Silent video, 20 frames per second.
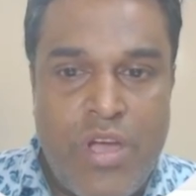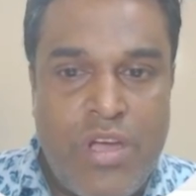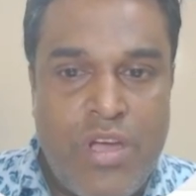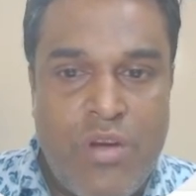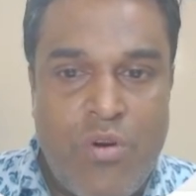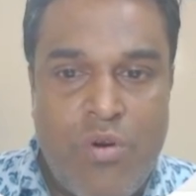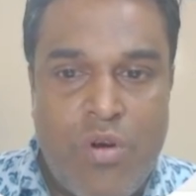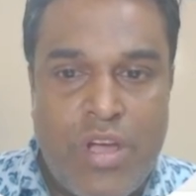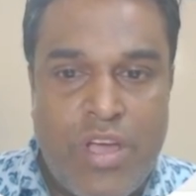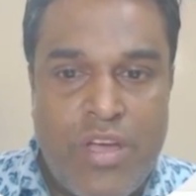
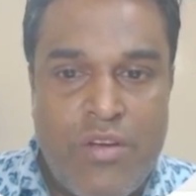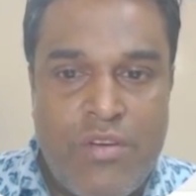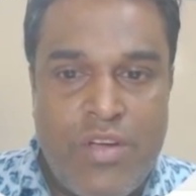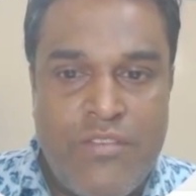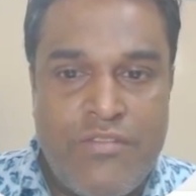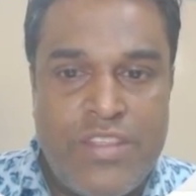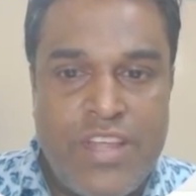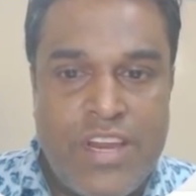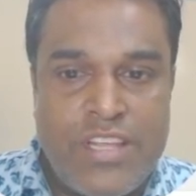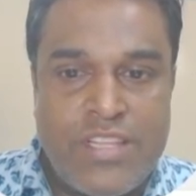Okay,
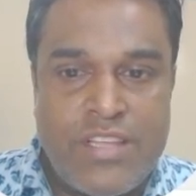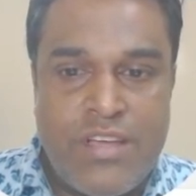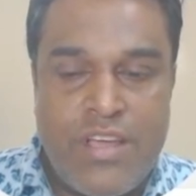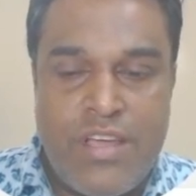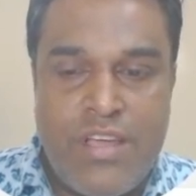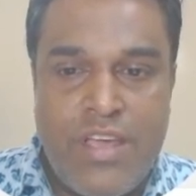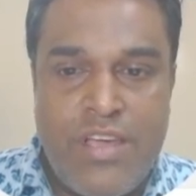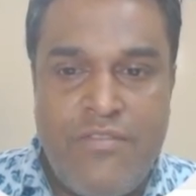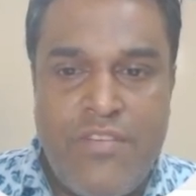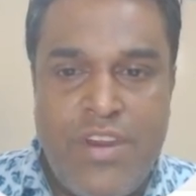if there is,
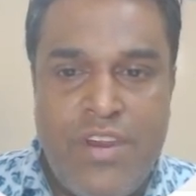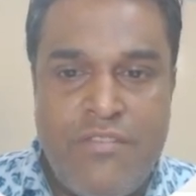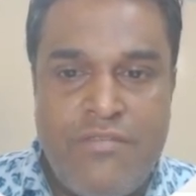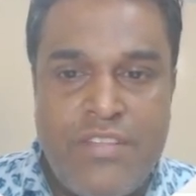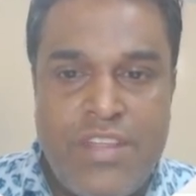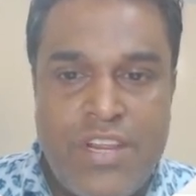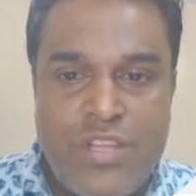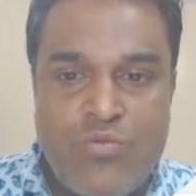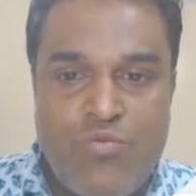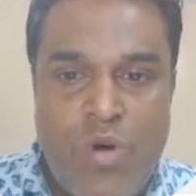even if
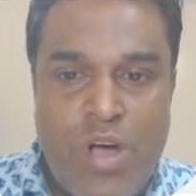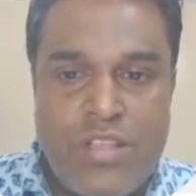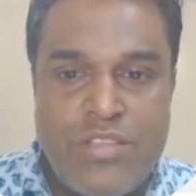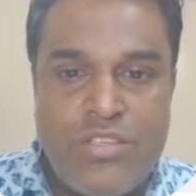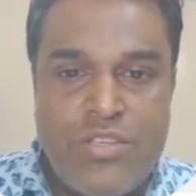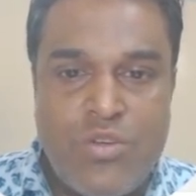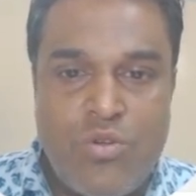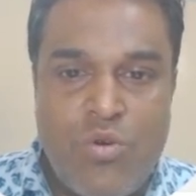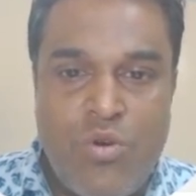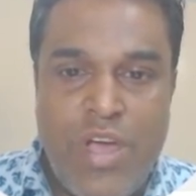there is 1,
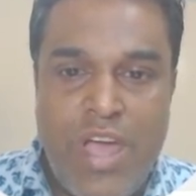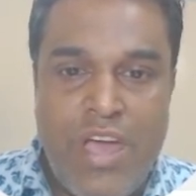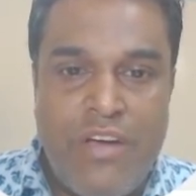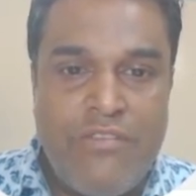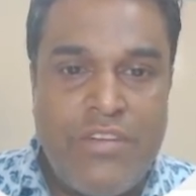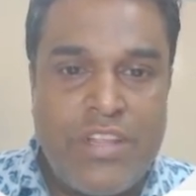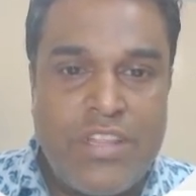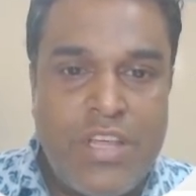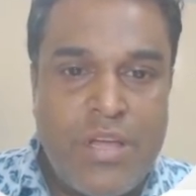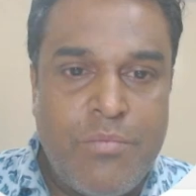0,
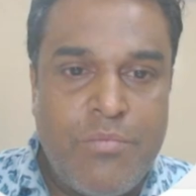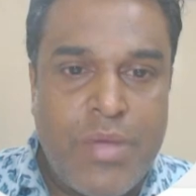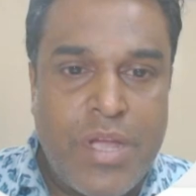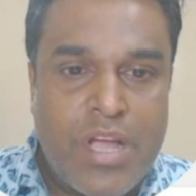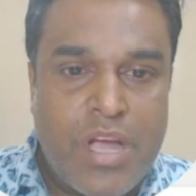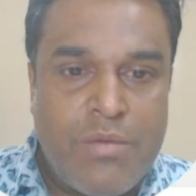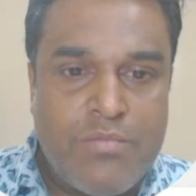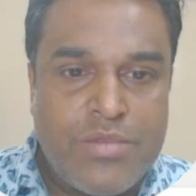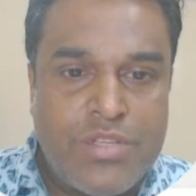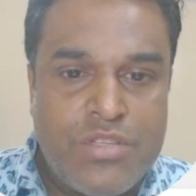everything
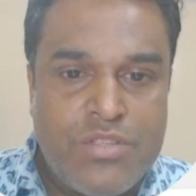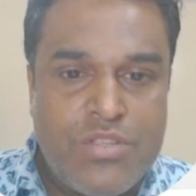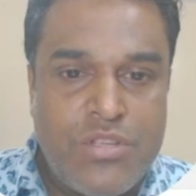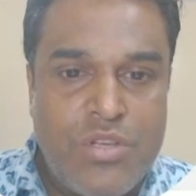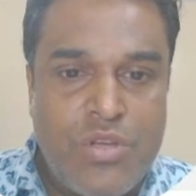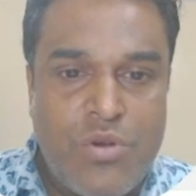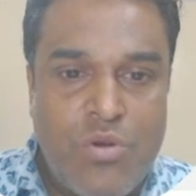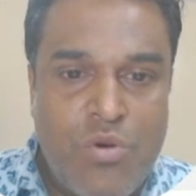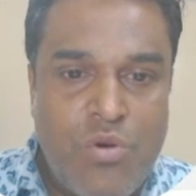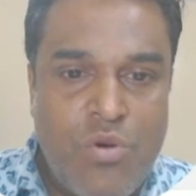becomes
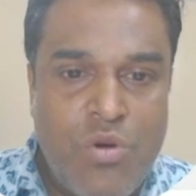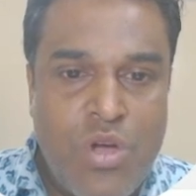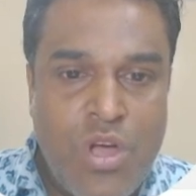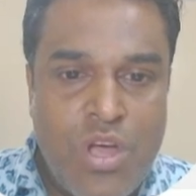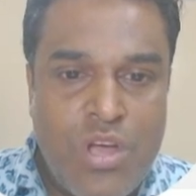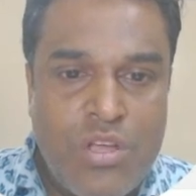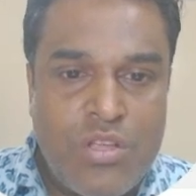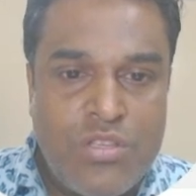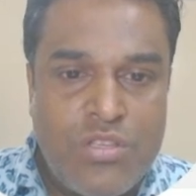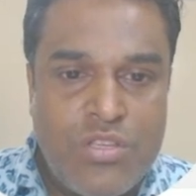0,
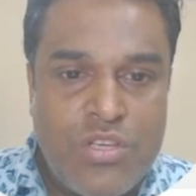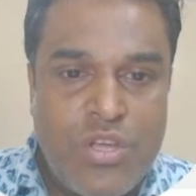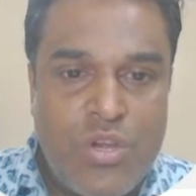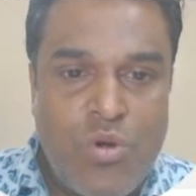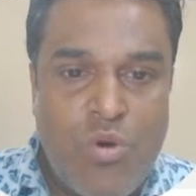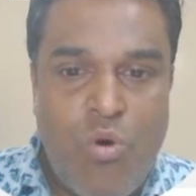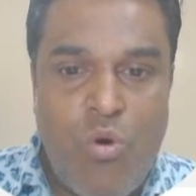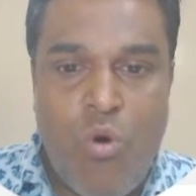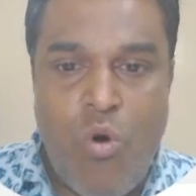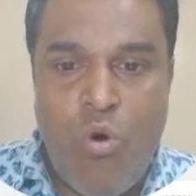
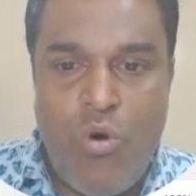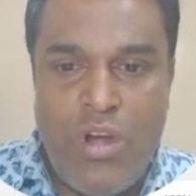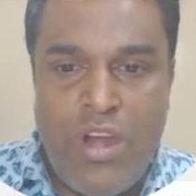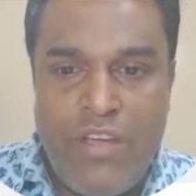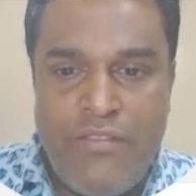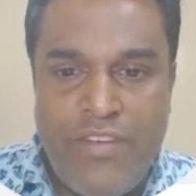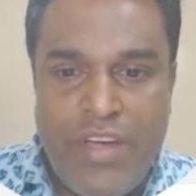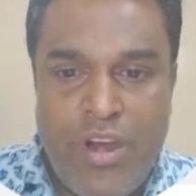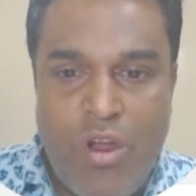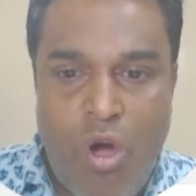0. Only
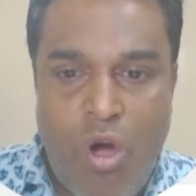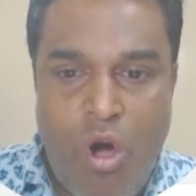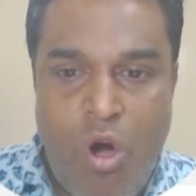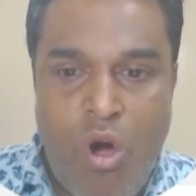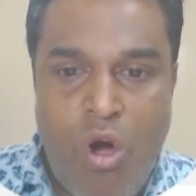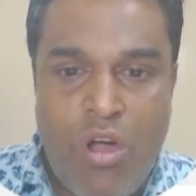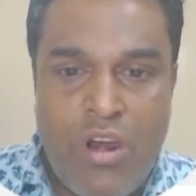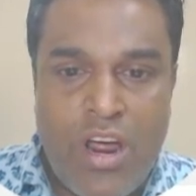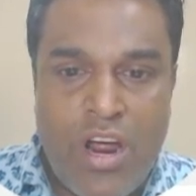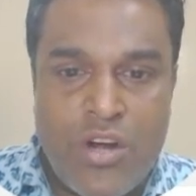when
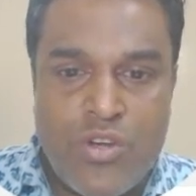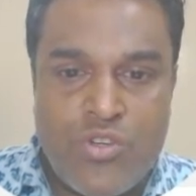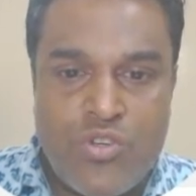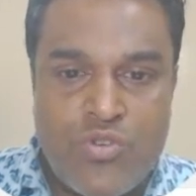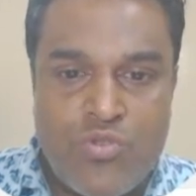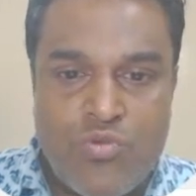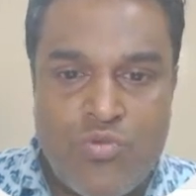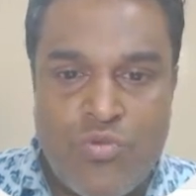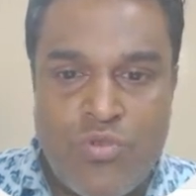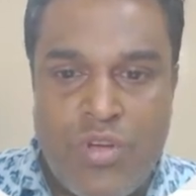all are
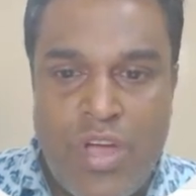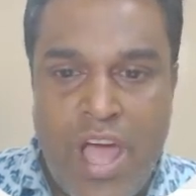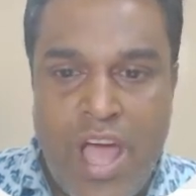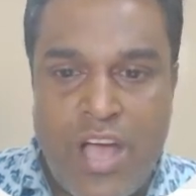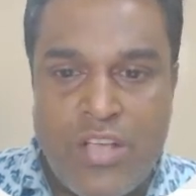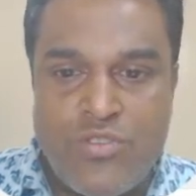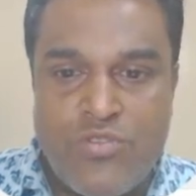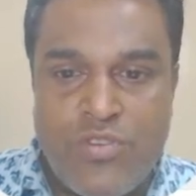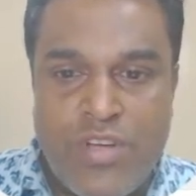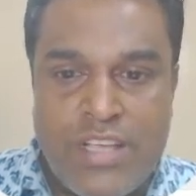true,
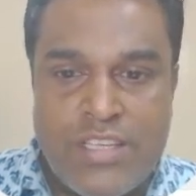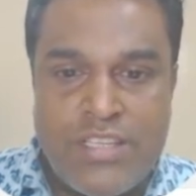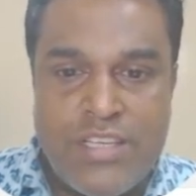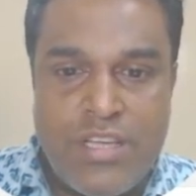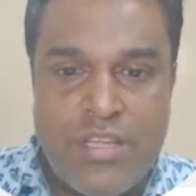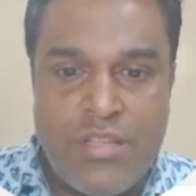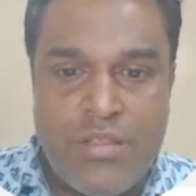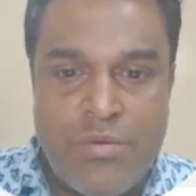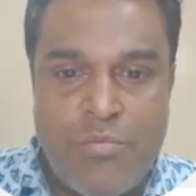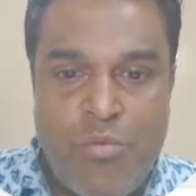as you can
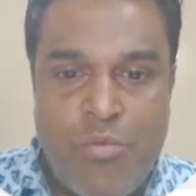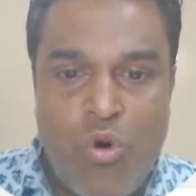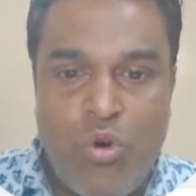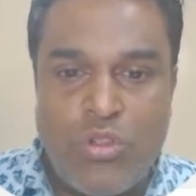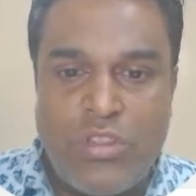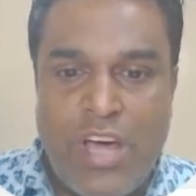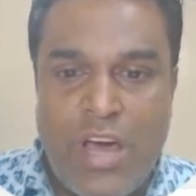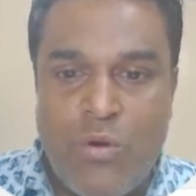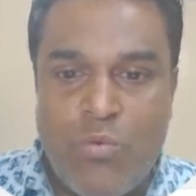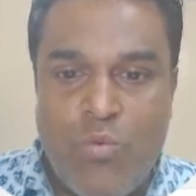see,
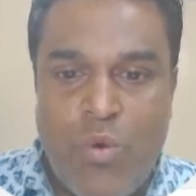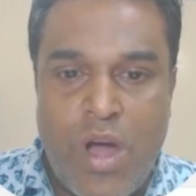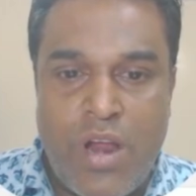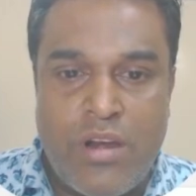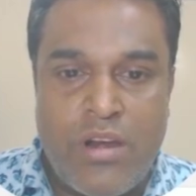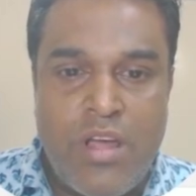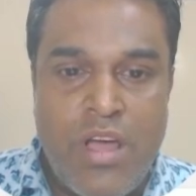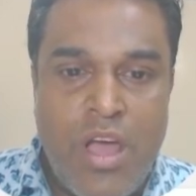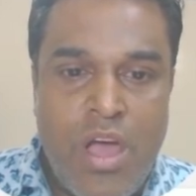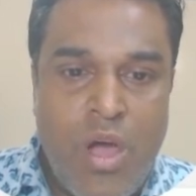both are
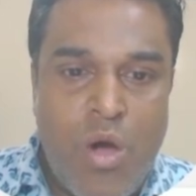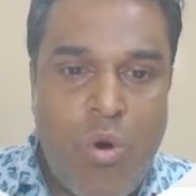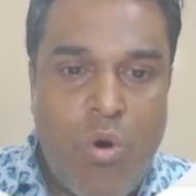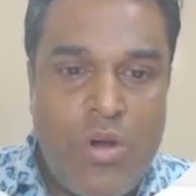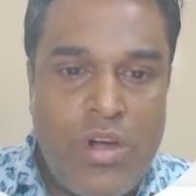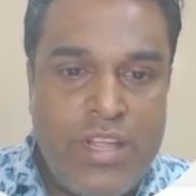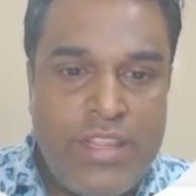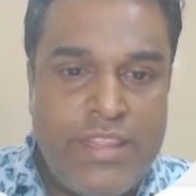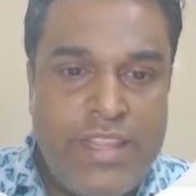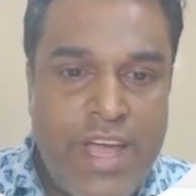1,
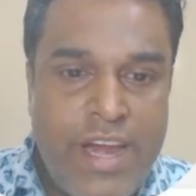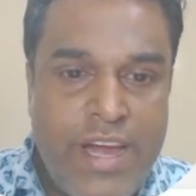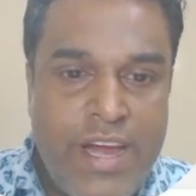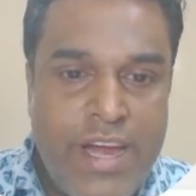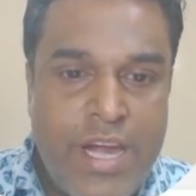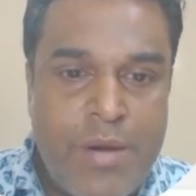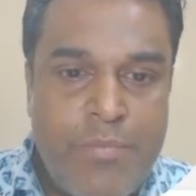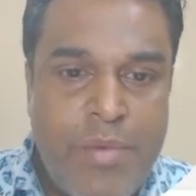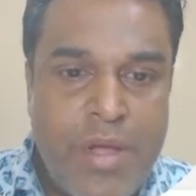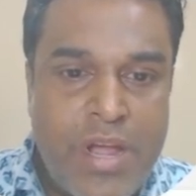only then
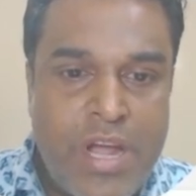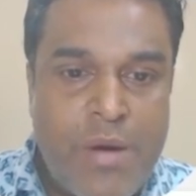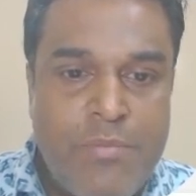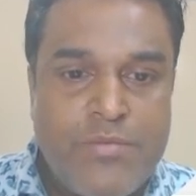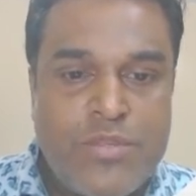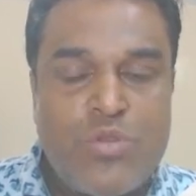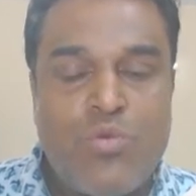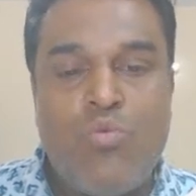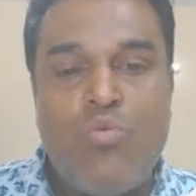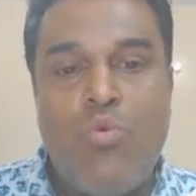it
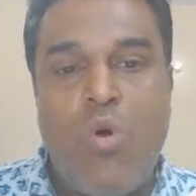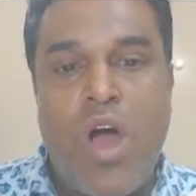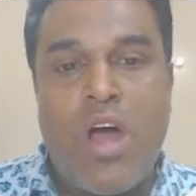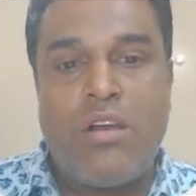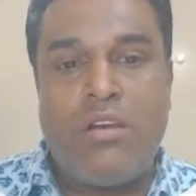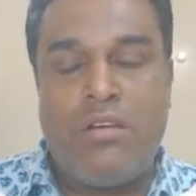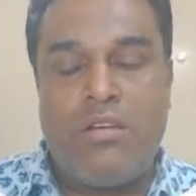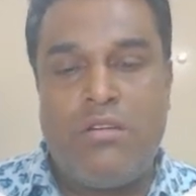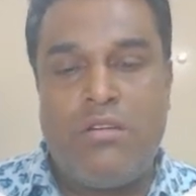becomes 1,